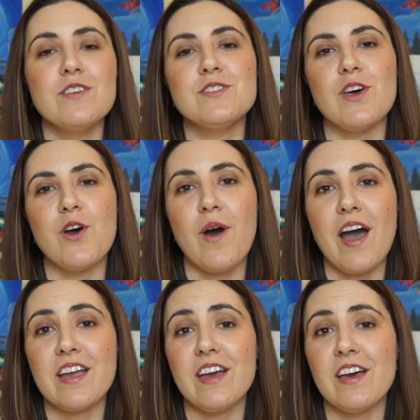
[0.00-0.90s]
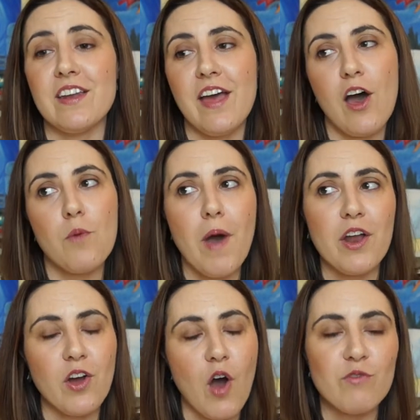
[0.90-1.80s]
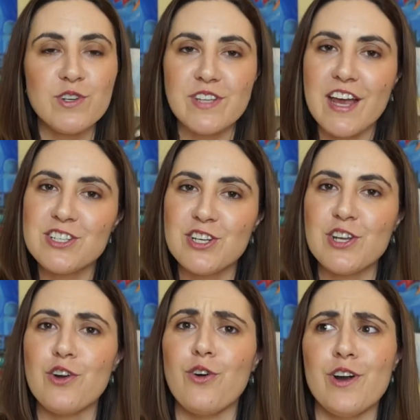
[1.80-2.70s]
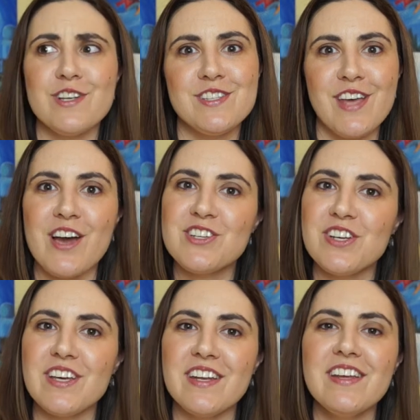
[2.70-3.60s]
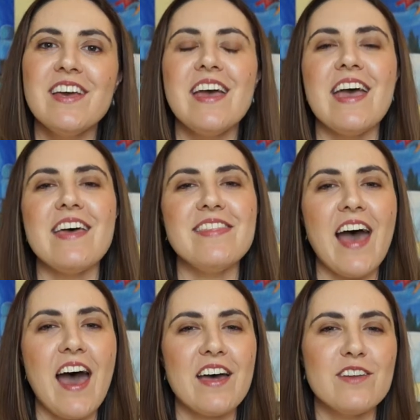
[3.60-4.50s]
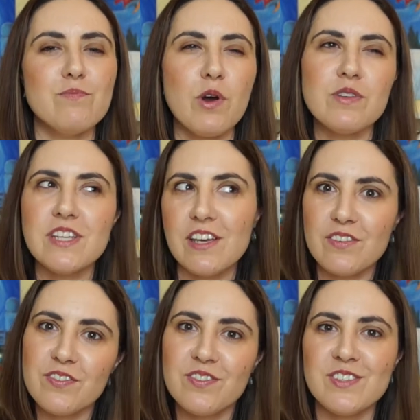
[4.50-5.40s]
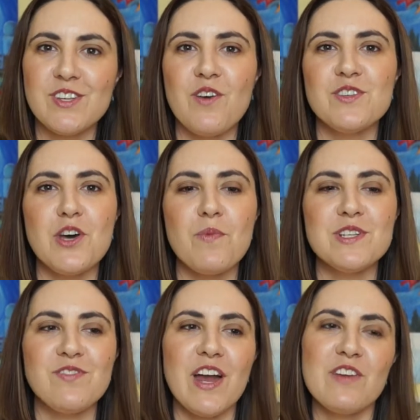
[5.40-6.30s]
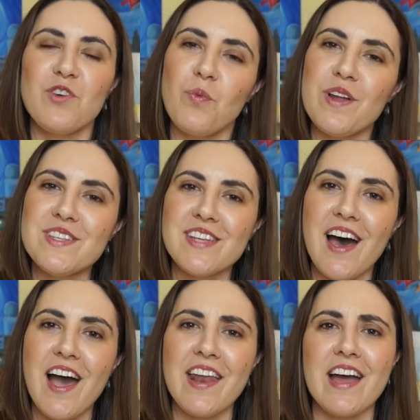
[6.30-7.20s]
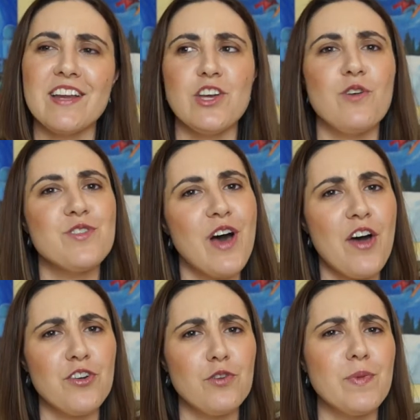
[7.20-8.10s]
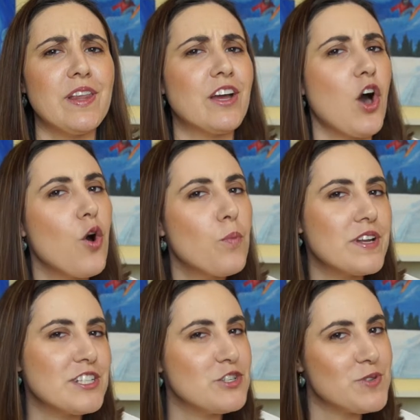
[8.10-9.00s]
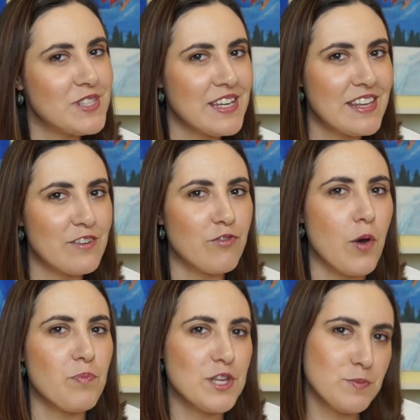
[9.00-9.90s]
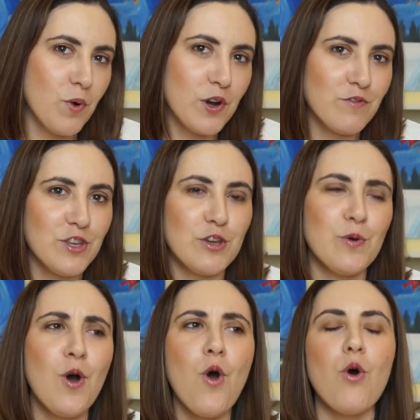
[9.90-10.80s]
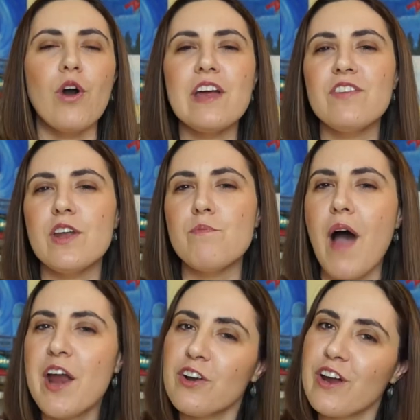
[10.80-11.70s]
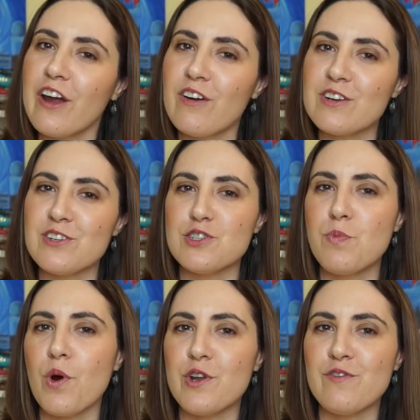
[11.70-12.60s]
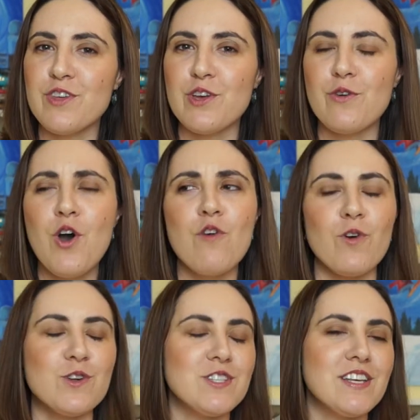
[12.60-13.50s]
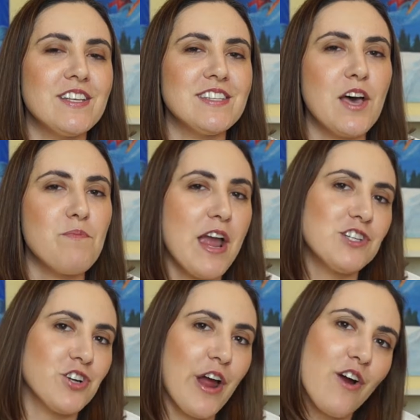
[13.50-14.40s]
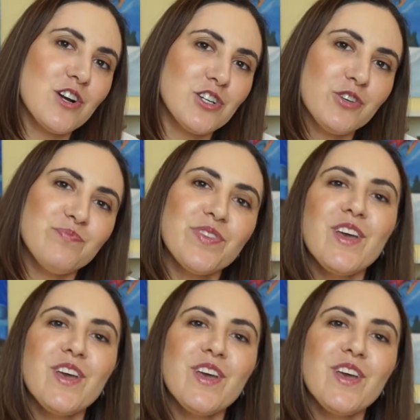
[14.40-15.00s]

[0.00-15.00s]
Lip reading: so I can help out a conversation or a discussion in that motif. So if someone's fighting for one side, I can go to the other and be like, oh, but did you see it from this point of view? Or even a minor character's point of view versus a major character.